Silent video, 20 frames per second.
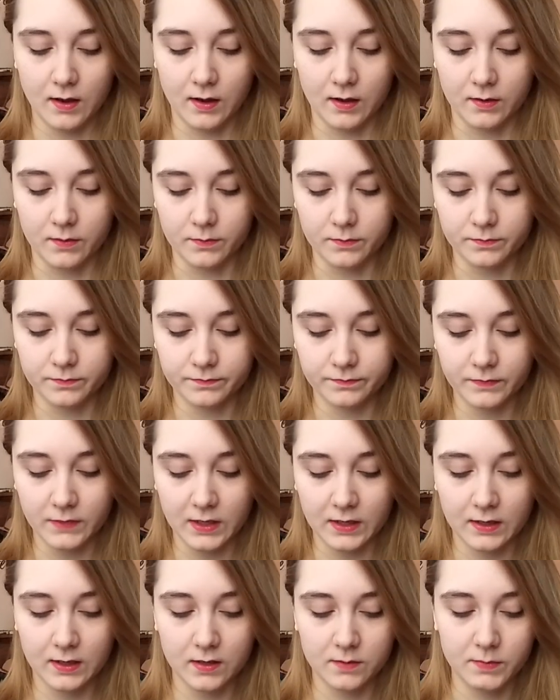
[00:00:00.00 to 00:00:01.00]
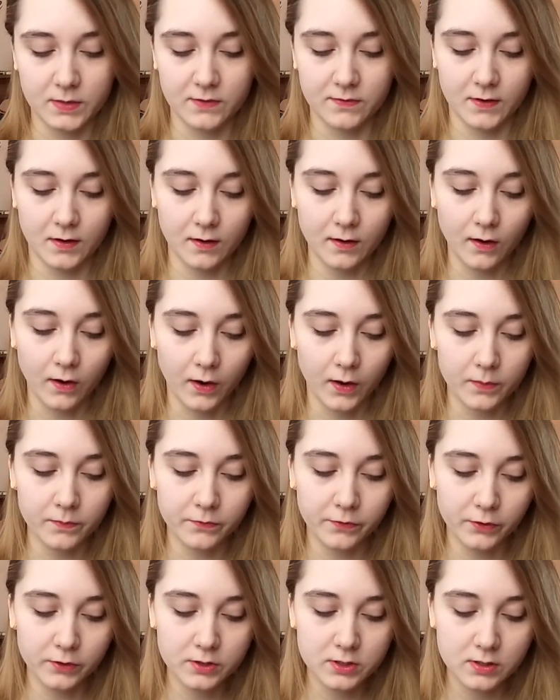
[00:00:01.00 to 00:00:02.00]
it can be very
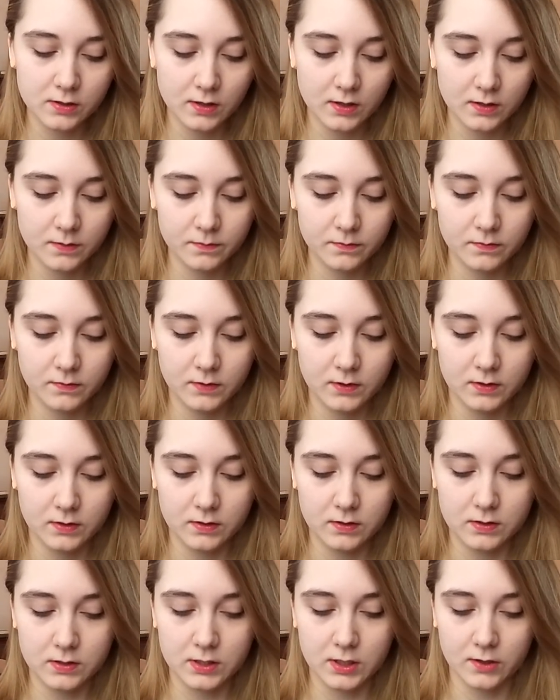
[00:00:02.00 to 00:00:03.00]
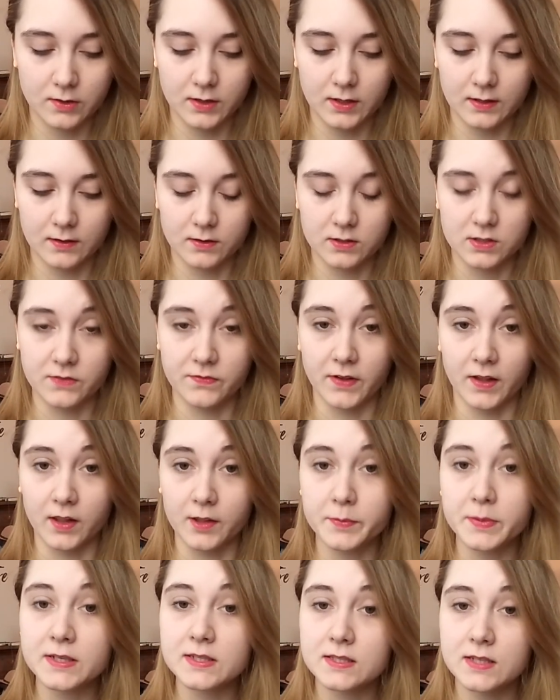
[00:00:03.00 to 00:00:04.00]
harmful to them during their
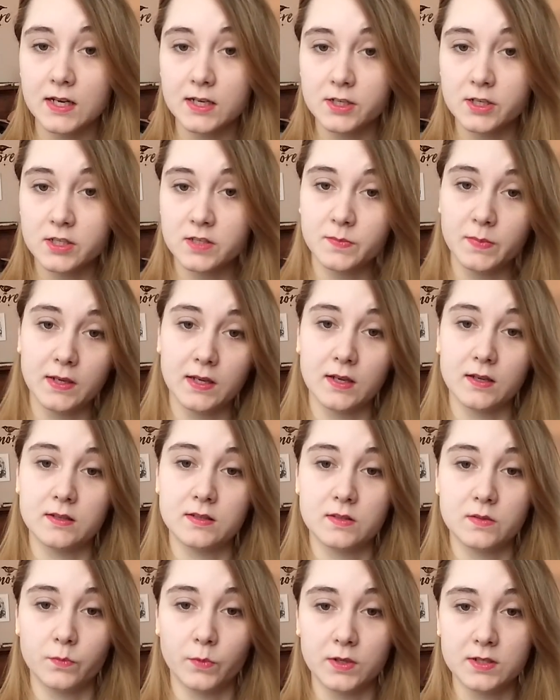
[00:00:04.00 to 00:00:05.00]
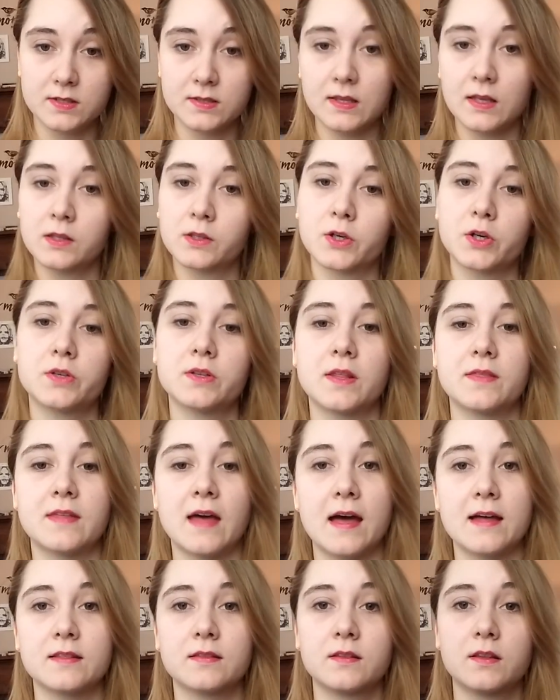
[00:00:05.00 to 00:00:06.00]
developing stages because once they learn that
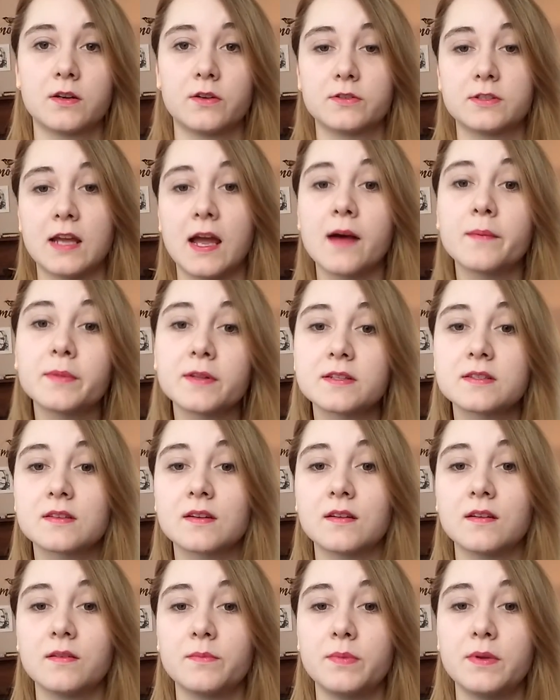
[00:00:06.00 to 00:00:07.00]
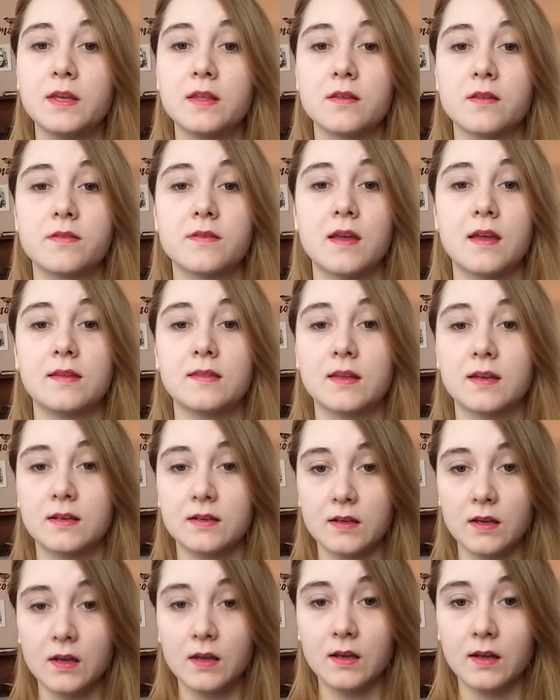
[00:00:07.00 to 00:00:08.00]
that little tablet's going to be the thing
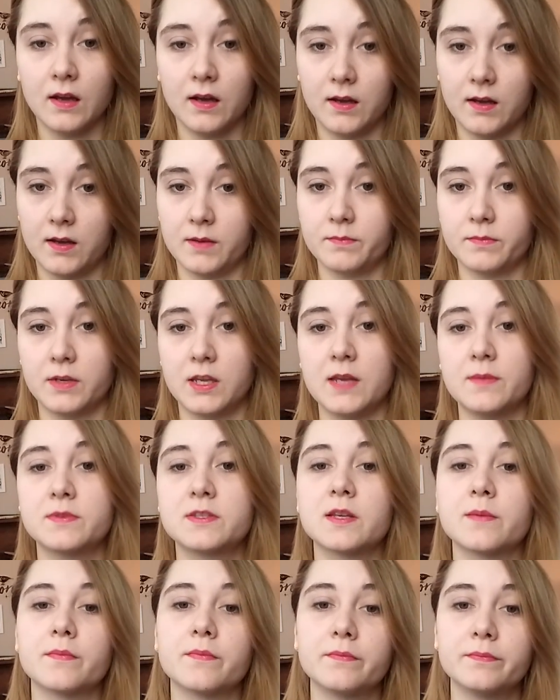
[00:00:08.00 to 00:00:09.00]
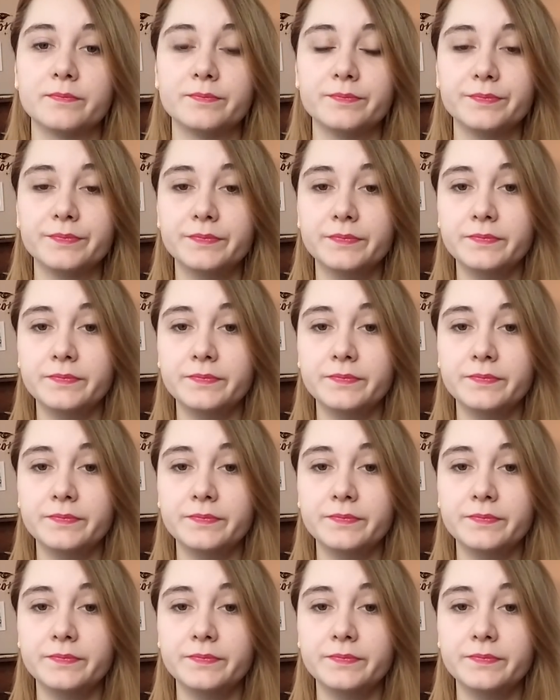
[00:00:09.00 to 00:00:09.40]
that keeps them